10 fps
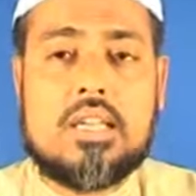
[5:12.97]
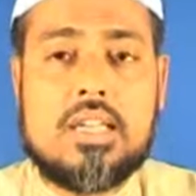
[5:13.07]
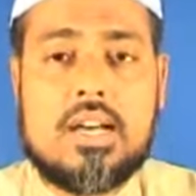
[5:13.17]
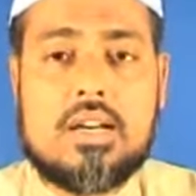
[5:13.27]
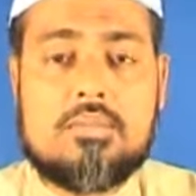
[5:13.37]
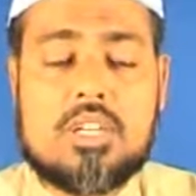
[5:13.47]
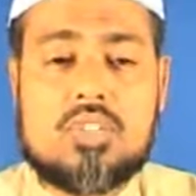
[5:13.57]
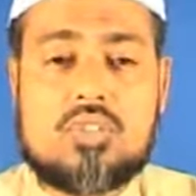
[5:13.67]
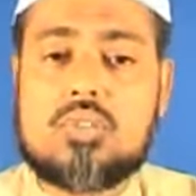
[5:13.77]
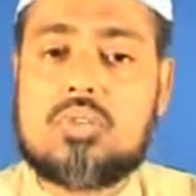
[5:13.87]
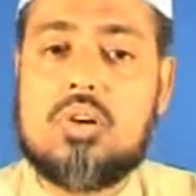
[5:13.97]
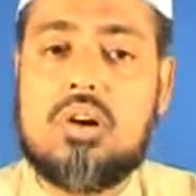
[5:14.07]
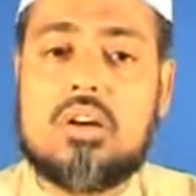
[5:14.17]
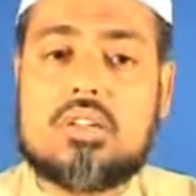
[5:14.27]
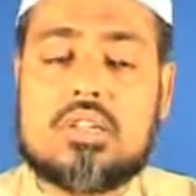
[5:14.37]
Ilah means
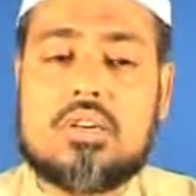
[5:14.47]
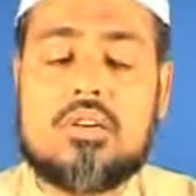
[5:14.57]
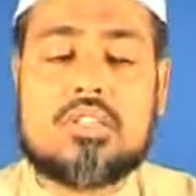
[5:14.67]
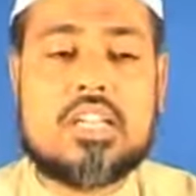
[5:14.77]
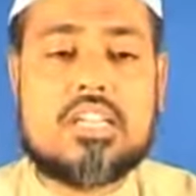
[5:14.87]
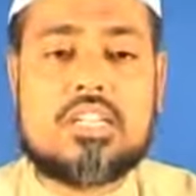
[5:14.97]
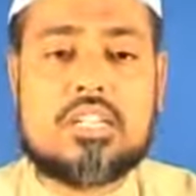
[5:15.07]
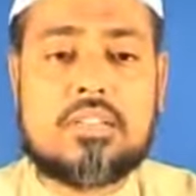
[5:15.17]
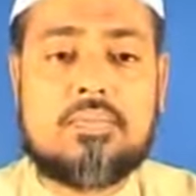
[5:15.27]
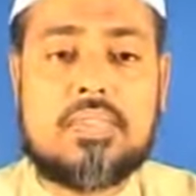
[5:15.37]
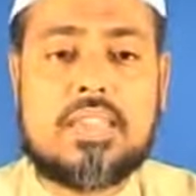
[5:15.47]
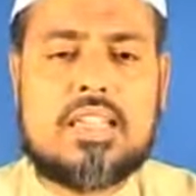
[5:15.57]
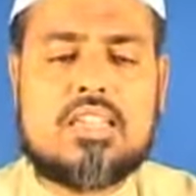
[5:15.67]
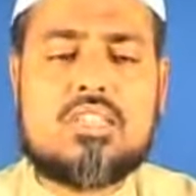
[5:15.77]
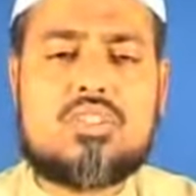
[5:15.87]
God or deity.
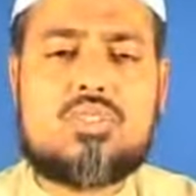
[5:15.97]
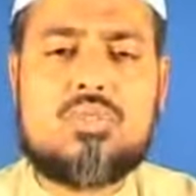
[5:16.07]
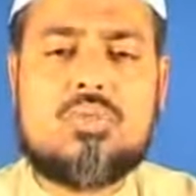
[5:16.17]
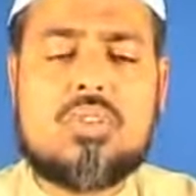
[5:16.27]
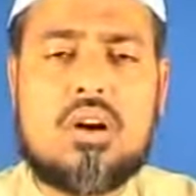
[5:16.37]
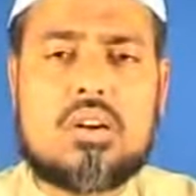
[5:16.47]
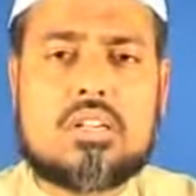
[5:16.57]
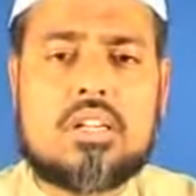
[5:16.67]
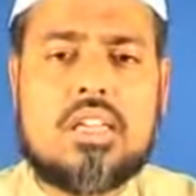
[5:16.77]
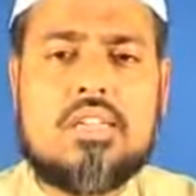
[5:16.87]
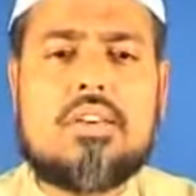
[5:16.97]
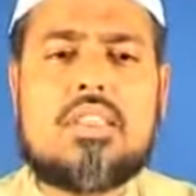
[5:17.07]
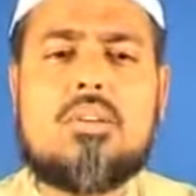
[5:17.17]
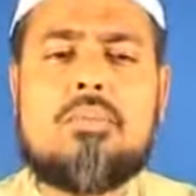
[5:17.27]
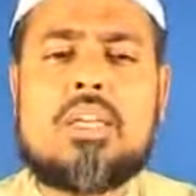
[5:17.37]
He is the true God,
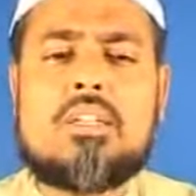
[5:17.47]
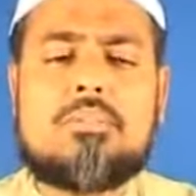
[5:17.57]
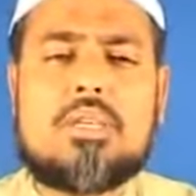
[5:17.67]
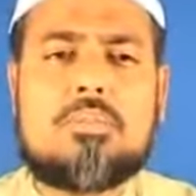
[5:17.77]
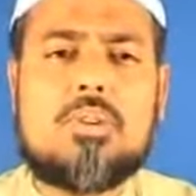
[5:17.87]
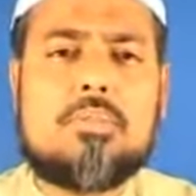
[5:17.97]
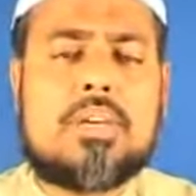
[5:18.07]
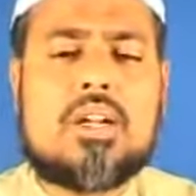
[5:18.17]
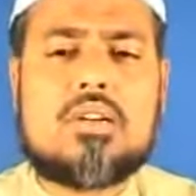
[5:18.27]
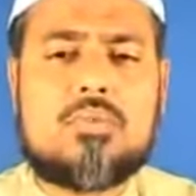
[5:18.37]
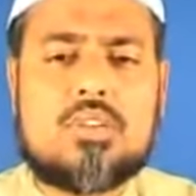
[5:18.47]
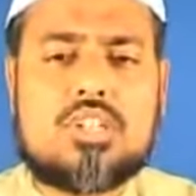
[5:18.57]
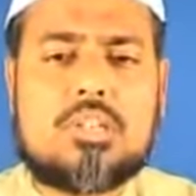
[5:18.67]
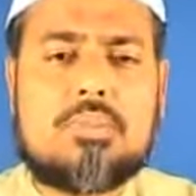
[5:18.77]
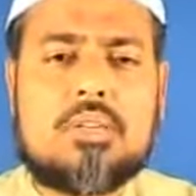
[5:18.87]
even though many people may not
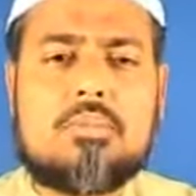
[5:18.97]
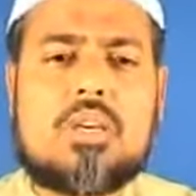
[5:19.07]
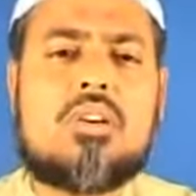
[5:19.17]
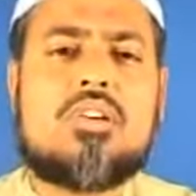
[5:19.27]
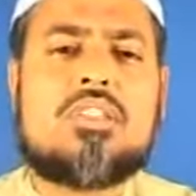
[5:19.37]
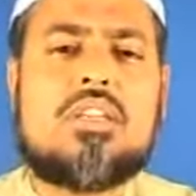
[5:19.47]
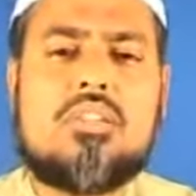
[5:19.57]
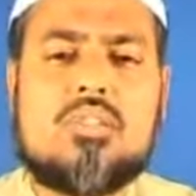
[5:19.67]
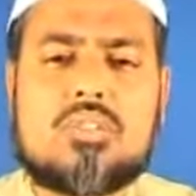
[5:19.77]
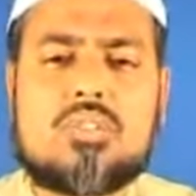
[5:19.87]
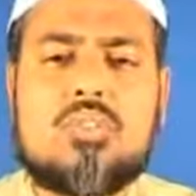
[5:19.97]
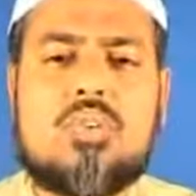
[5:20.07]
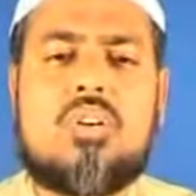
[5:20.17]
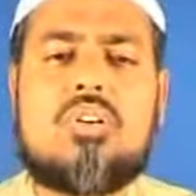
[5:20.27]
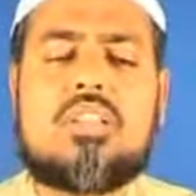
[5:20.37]
worship him because they don't
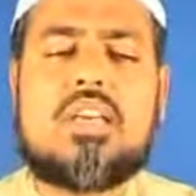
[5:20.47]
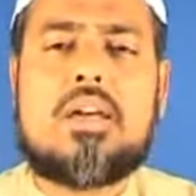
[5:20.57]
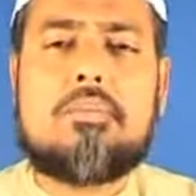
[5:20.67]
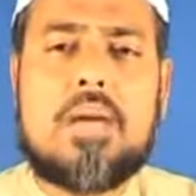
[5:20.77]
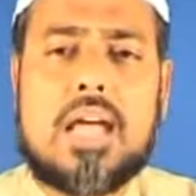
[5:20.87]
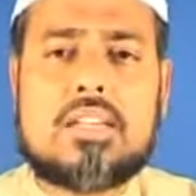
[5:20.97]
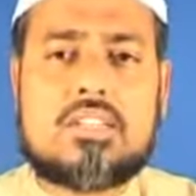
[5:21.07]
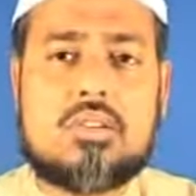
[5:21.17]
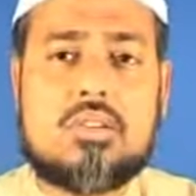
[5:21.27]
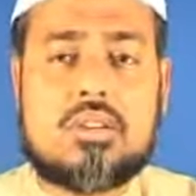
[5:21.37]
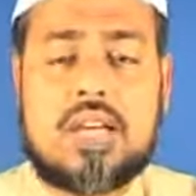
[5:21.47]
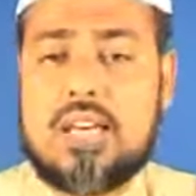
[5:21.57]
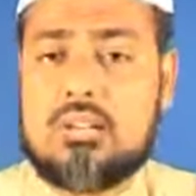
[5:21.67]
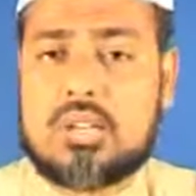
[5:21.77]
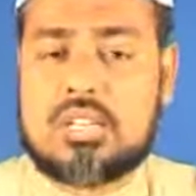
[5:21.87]
know or they are bad or
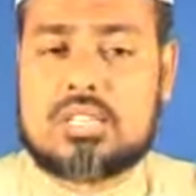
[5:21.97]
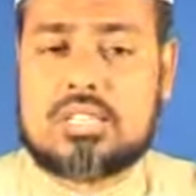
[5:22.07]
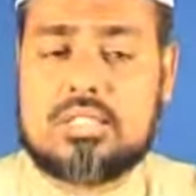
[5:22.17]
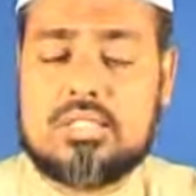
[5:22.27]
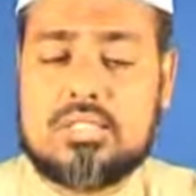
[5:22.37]
arrogant.